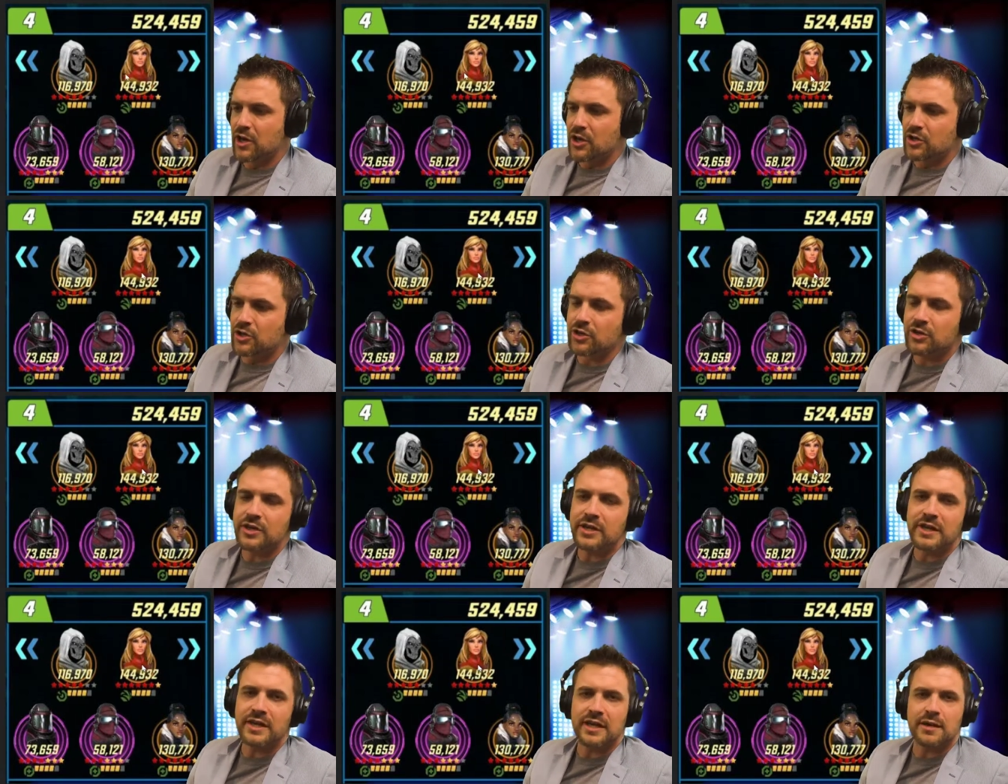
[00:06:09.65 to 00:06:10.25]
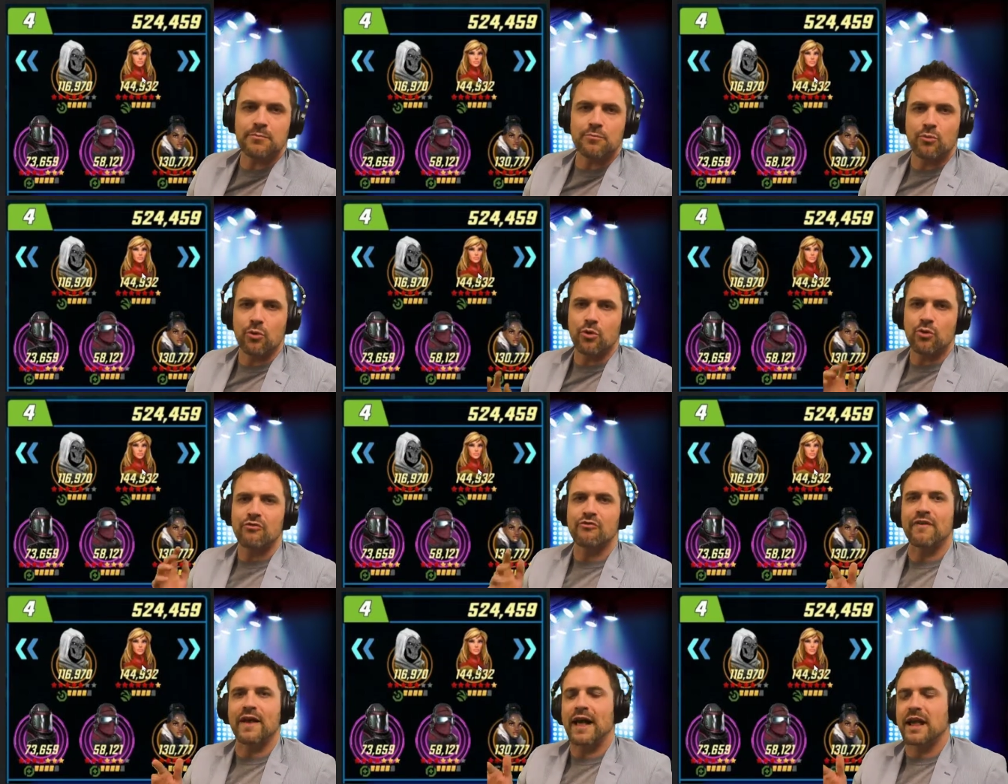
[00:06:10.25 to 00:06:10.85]
You're gonna get
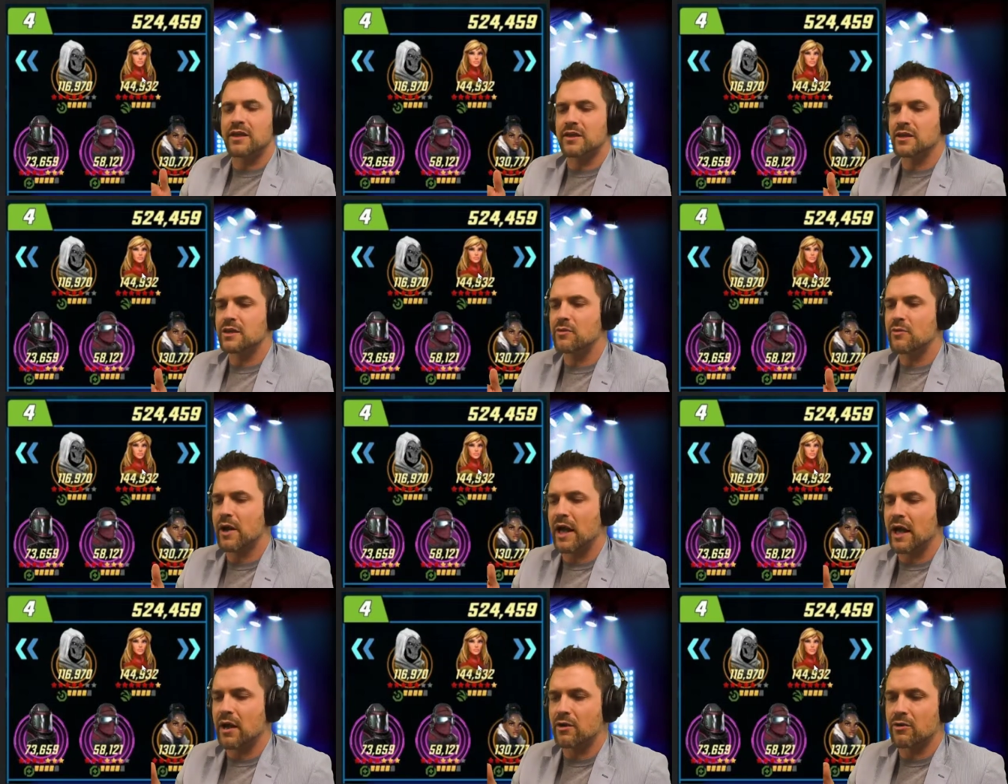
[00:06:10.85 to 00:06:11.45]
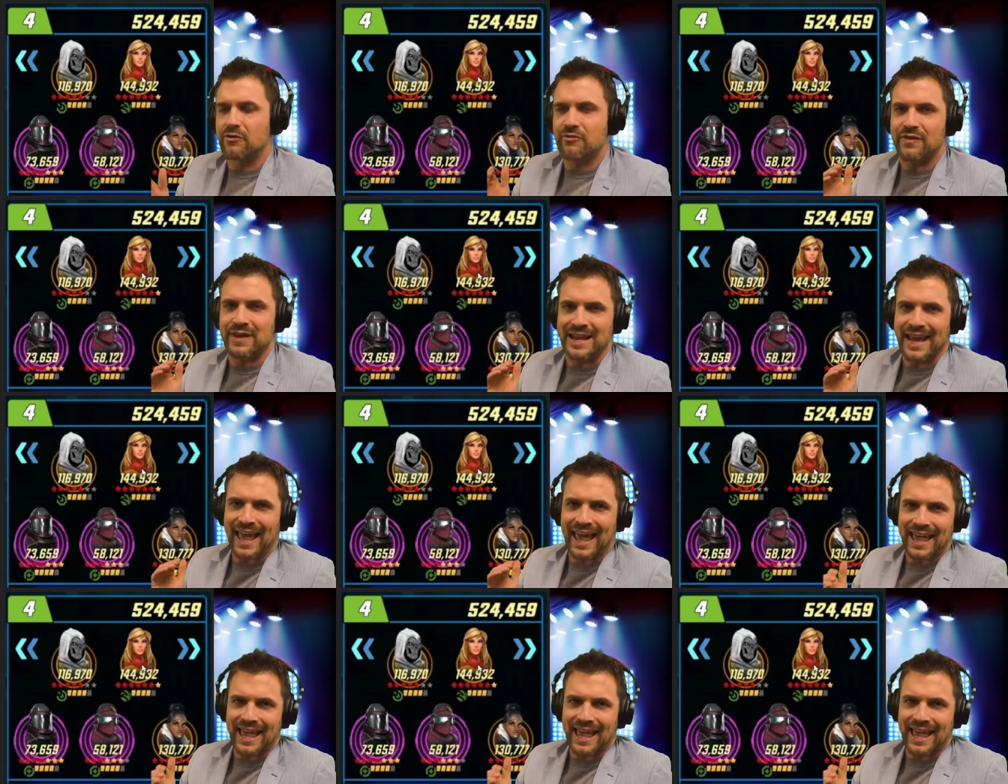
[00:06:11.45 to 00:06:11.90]
more value out of an